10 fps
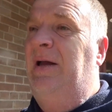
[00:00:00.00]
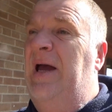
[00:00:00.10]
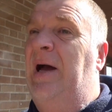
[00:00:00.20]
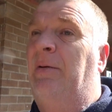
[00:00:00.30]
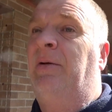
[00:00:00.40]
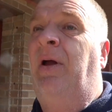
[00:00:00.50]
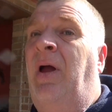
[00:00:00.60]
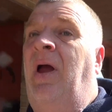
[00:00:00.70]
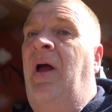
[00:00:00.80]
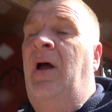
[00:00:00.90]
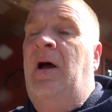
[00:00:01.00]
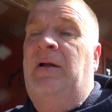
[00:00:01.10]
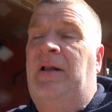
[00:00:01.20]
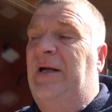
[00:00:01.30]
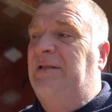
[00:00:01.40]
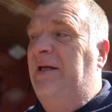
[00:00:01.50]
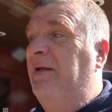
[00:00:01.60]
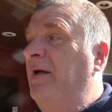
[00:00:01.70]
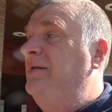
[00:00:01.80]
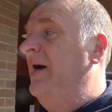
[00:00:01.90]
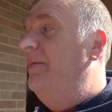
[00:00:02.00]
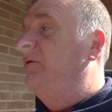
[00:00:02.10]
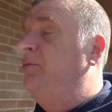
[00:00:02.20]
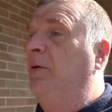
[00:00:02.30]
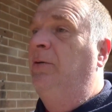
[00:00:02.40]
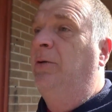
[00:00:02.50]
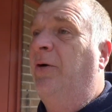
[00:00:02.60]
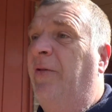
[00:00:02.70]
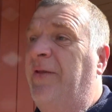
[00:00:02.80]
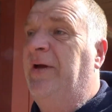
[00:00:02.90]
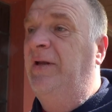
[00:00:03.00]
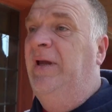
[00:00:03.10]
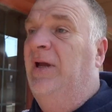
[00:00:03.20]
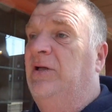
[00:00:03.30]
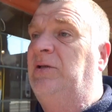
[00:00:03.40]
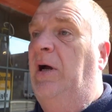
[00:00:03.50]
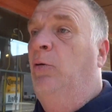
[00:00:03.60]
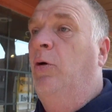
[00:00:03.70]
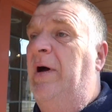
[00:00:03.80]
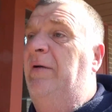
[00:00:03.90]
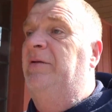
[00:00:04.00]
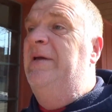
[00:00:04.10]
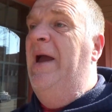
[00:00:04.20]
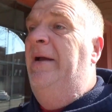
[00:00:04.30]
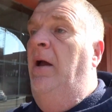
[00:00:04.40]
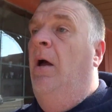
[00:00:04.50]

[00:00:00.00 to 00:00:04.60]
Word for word: Yeah, like I said, time is running a little thin here, so I will have to take